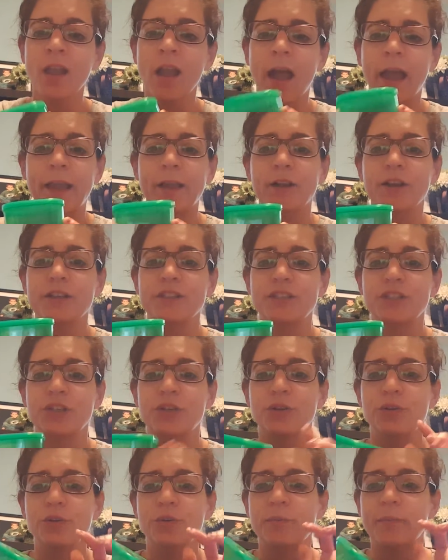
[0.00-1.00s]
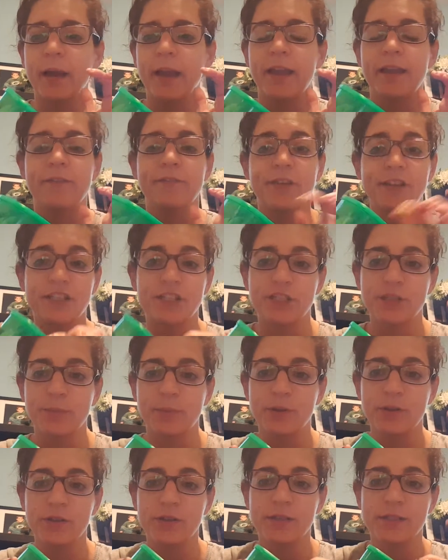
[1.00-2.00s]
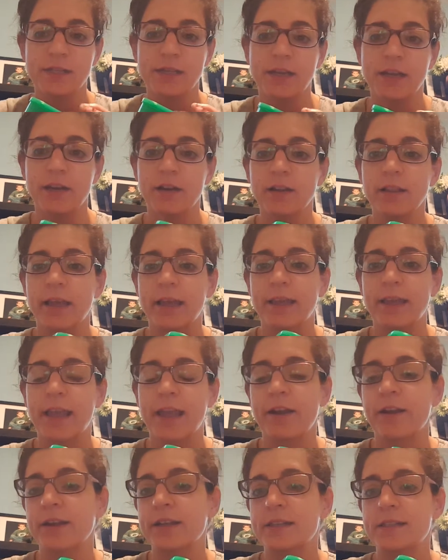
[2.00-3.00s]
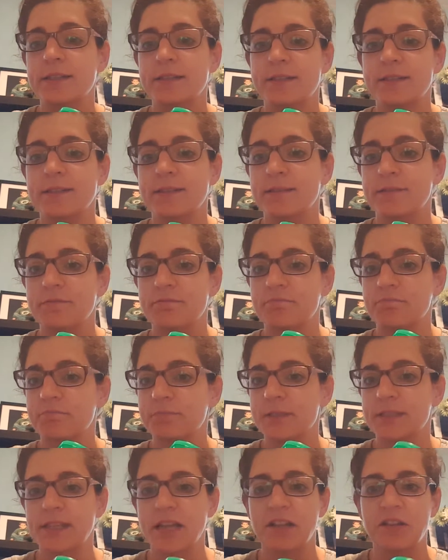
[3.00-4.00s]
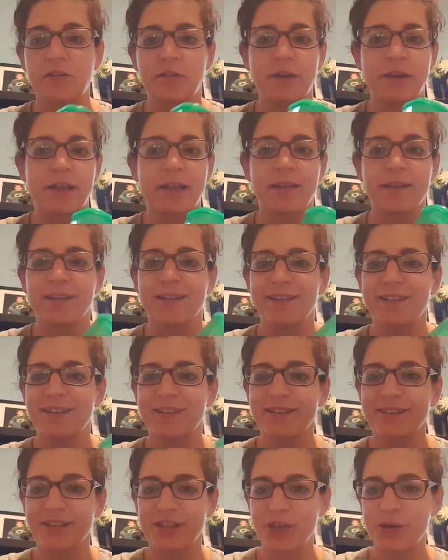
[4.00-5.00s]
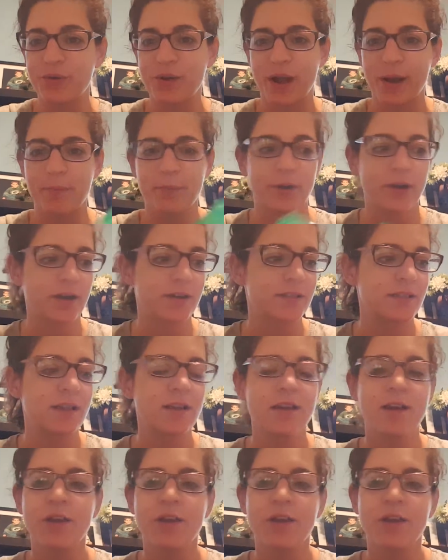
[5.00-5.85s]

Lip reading: I could do my vegetables in here, like carrots, celery, cucumbers.